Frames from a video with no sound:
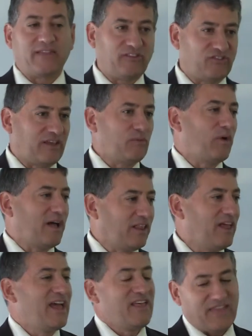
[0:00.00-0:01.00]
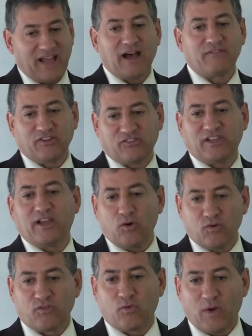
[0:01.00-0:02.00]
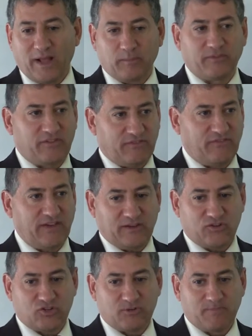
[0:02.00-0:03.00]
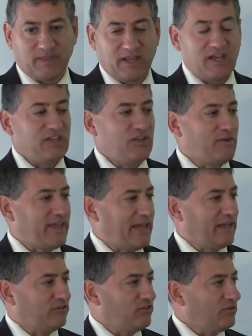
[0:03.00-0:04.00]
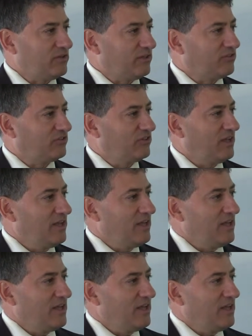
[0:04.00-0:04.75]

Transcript: And they said, well, they obviously overwhelmed the fish. You can't do this.